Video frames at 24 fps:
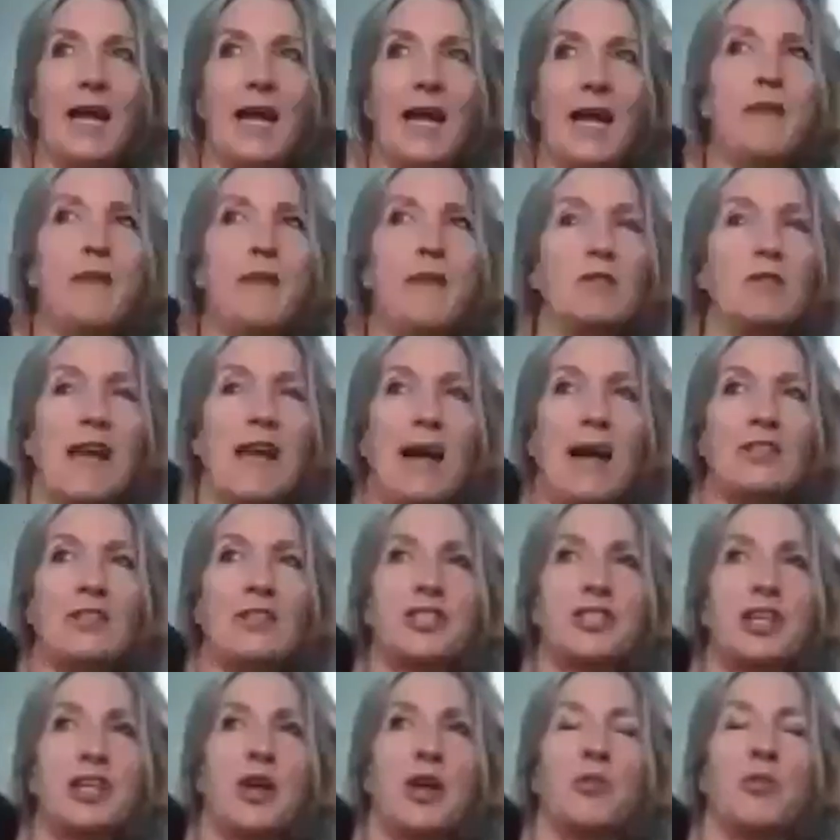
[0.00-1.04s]
there's actually
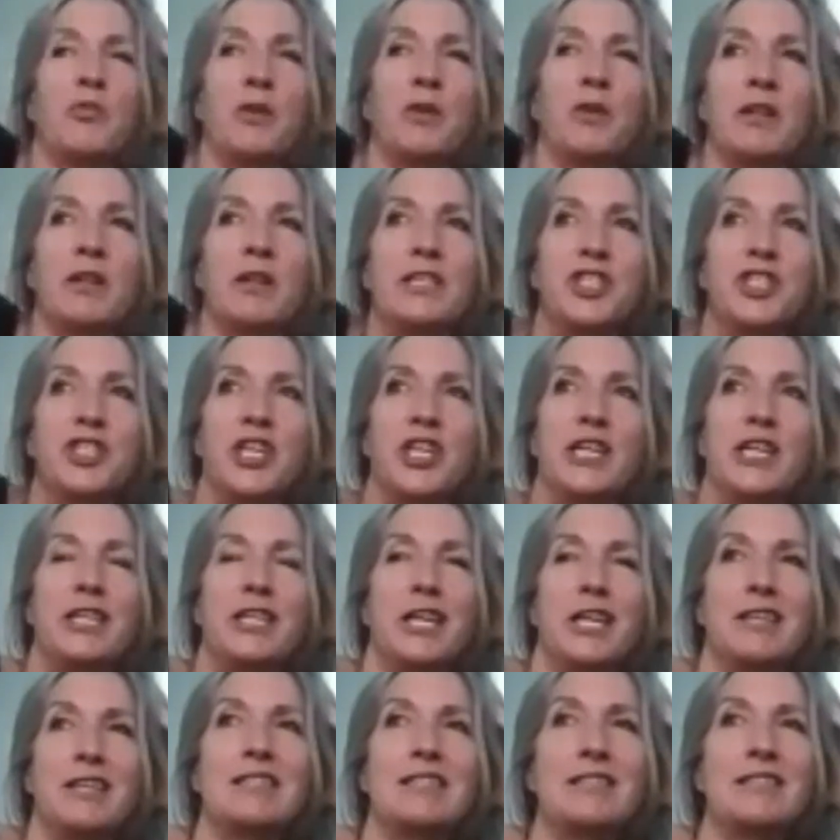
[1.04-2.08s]
a really
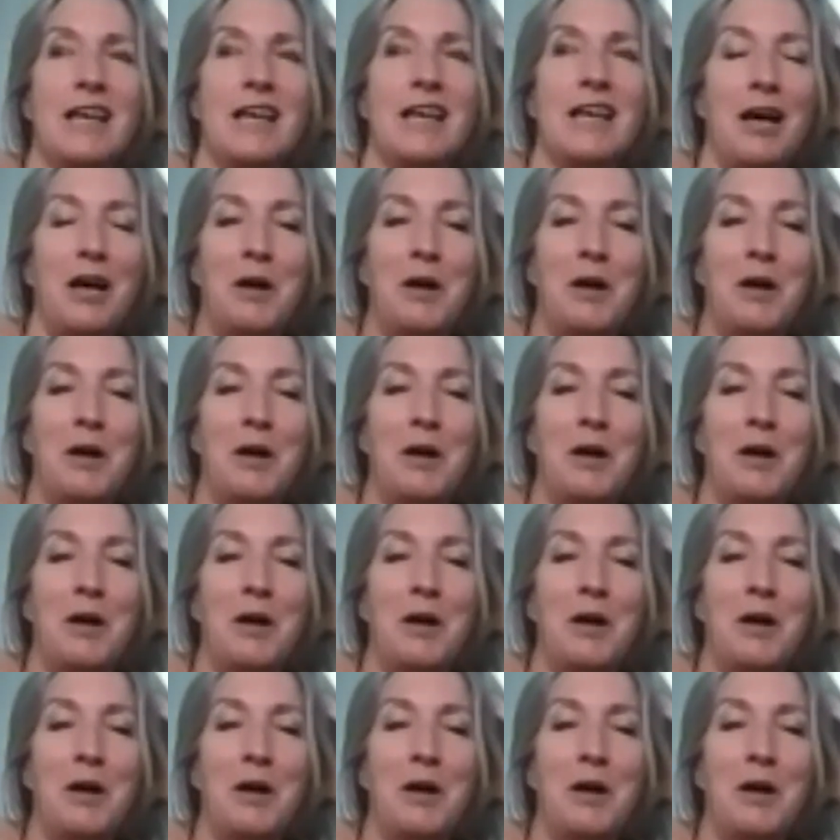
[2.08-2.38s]
genius